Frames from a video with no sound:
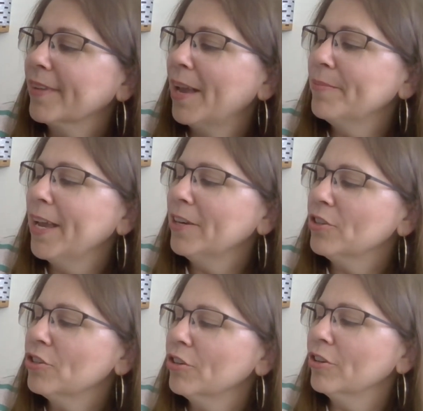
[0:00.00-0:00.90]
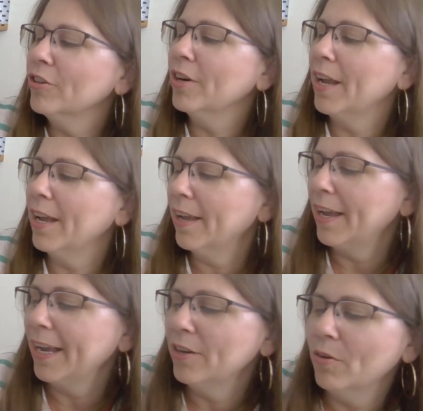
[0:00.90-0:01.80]
I'm not sure.
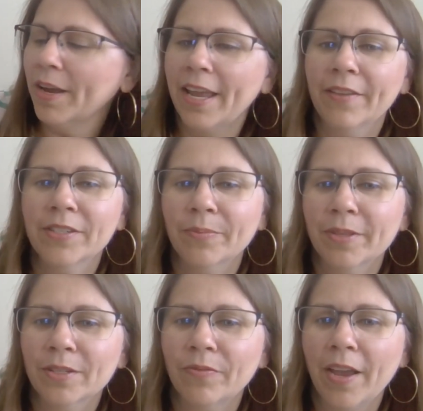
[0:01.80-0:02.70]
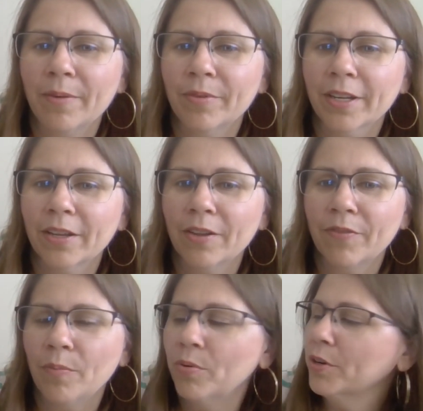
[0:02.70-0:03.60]
I know I have some of this fabric,
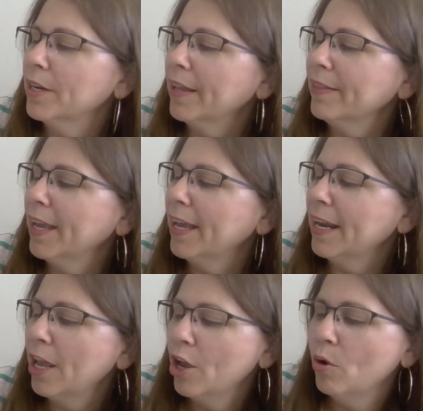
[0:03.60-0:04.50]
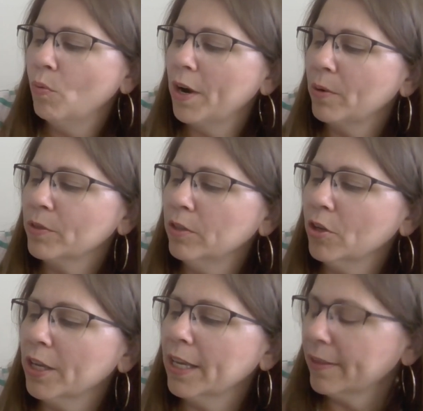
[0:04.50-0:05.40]
if I'll put it on that. When I was
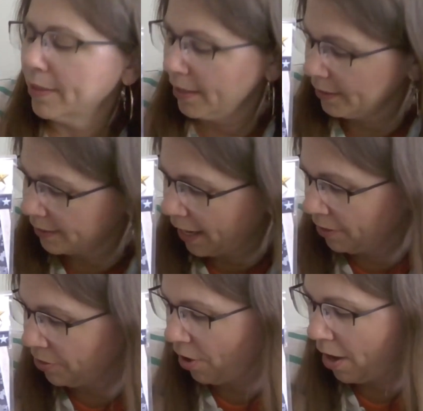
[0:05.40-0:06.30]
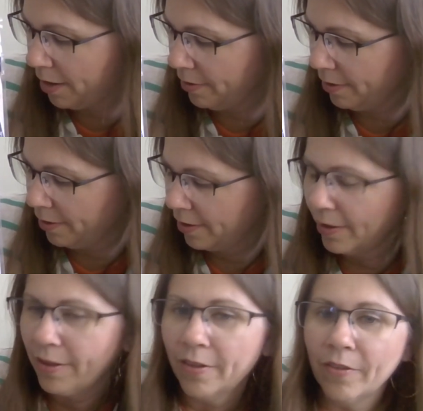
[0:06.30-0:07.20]
looking at this, I thought
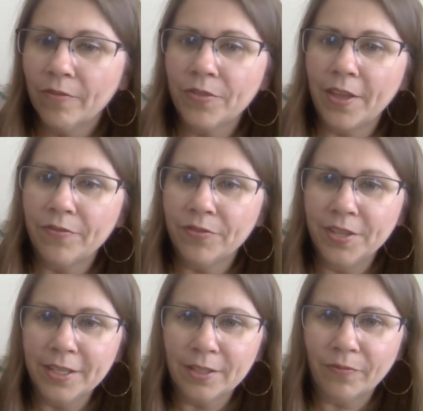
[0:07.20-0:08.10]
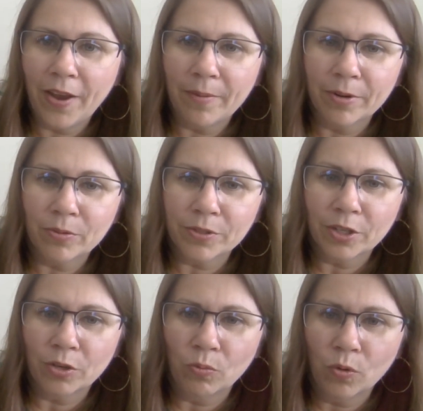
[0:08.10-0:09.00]
that this fabric was
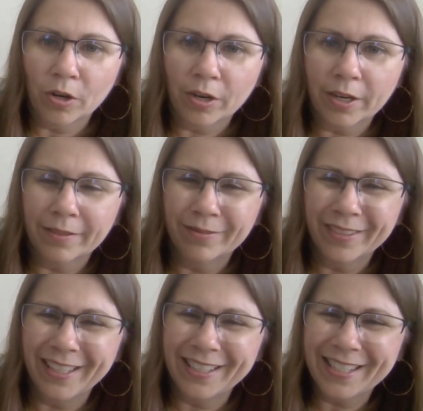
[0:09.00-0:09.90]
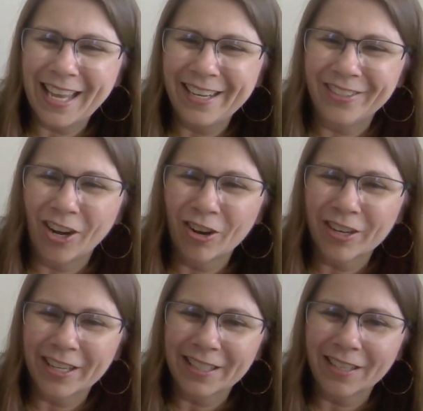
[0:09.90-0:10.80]
going to work. Well, it's kind of
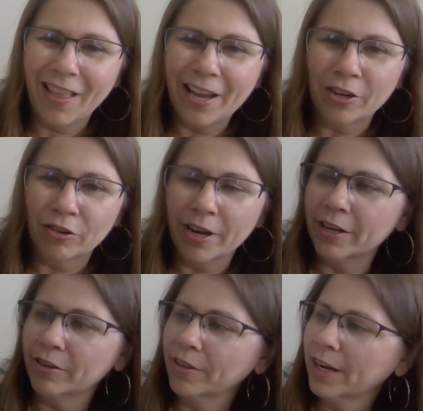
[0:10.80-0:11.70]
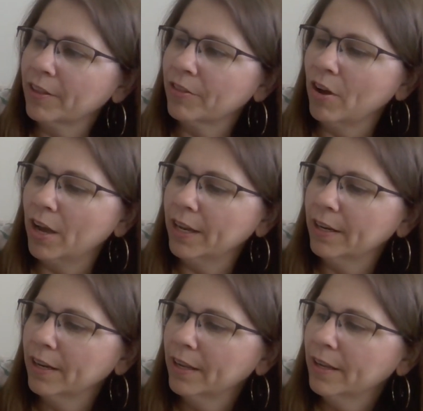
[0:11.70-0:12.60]
dark, and it's a lot grayer than I thought.
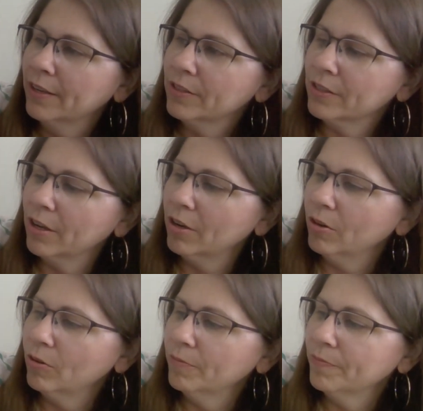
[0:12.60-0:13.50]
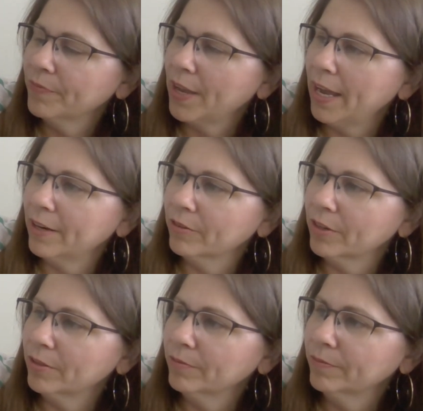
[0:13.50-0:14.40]
So I don't
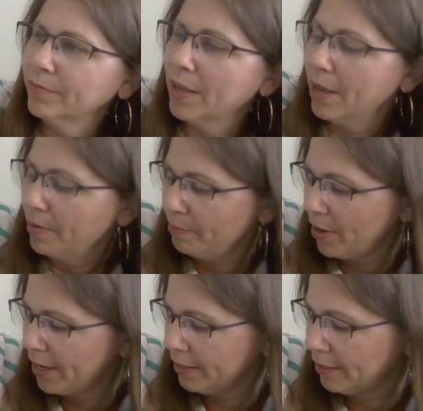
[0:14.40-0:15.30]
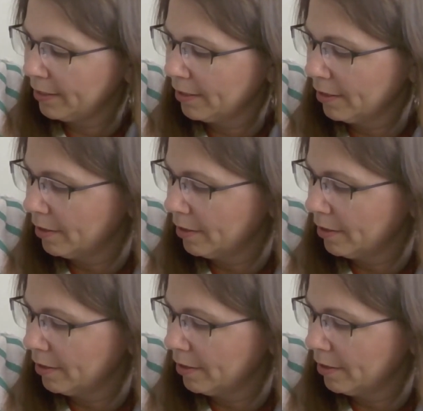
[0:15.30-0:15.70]
know. But